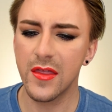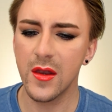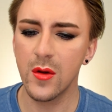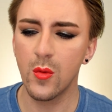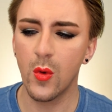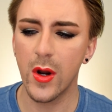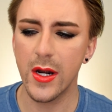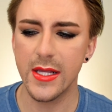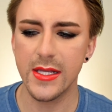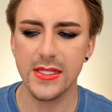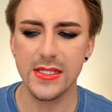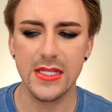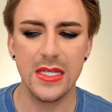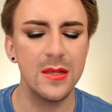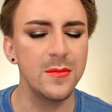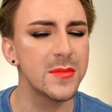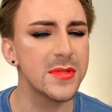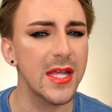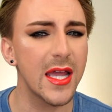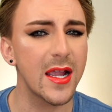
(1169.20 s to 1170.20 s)
than what it
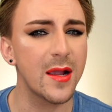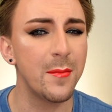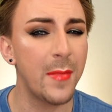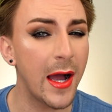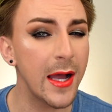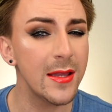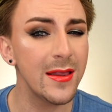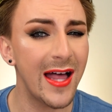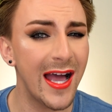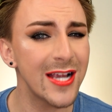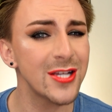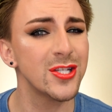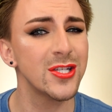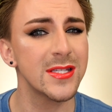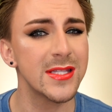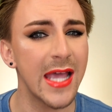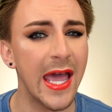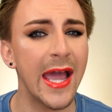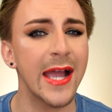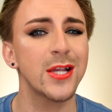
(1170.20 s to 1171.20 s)
seems like my
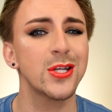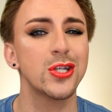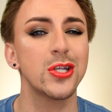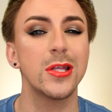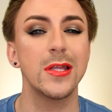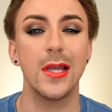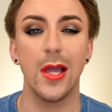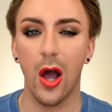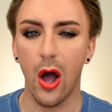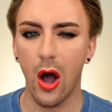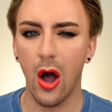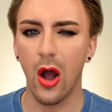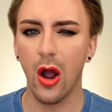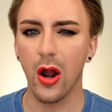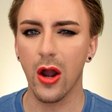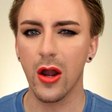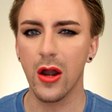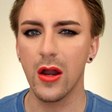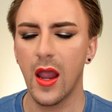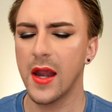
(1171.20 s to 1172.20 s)
lashes actually
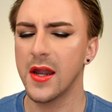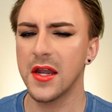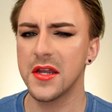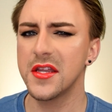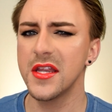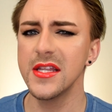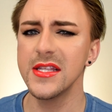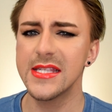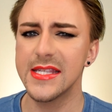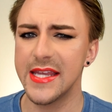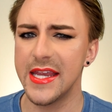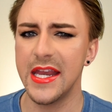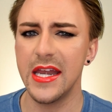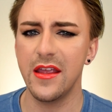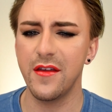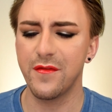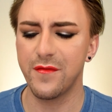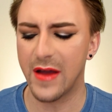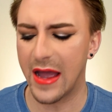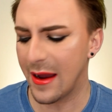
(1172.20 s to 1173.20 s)
are. And I didn't see
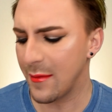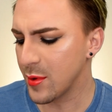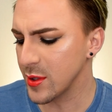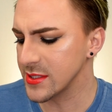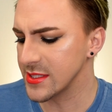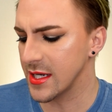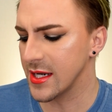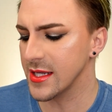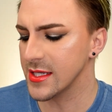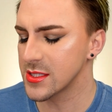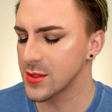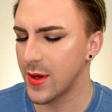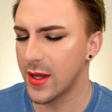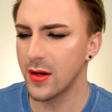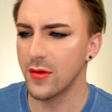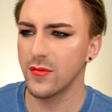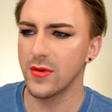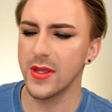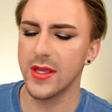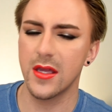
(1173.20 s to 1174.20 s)
any fibers in it, so I
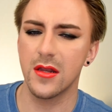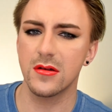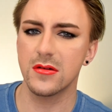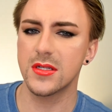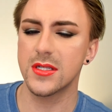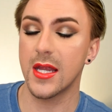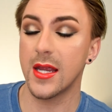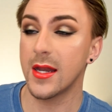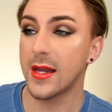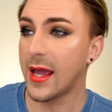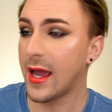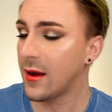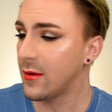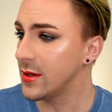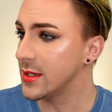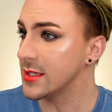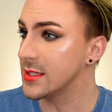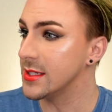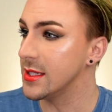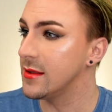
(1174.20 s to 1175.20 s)
don't really understand how
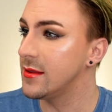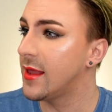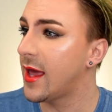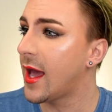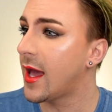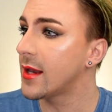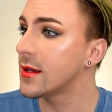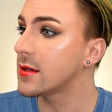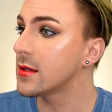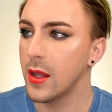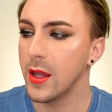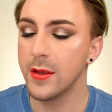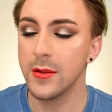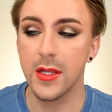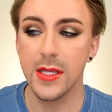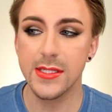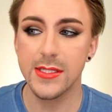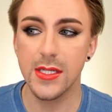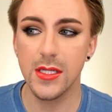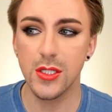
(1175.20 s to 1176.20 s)
it did that.
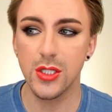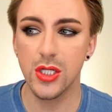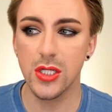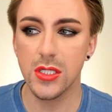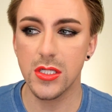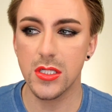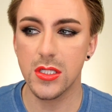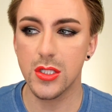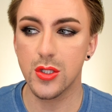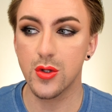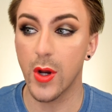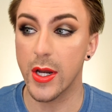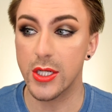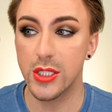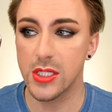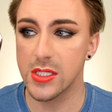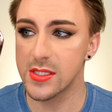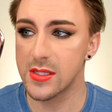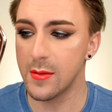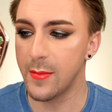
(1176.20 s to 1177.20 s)
Unless it just
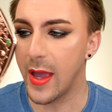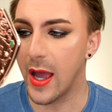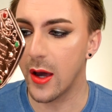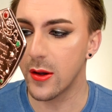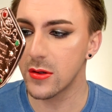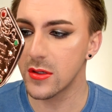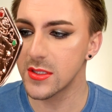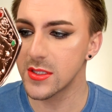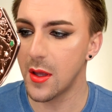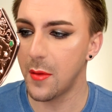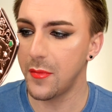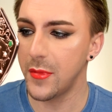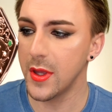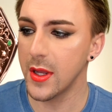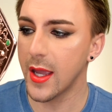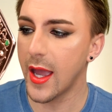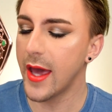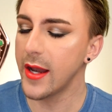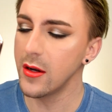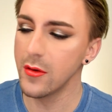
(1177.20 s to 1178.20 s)
stretches them out or
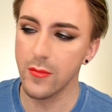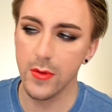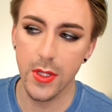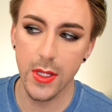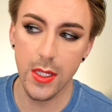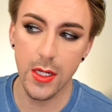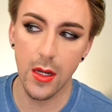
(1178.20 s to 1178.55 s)
something, I don't really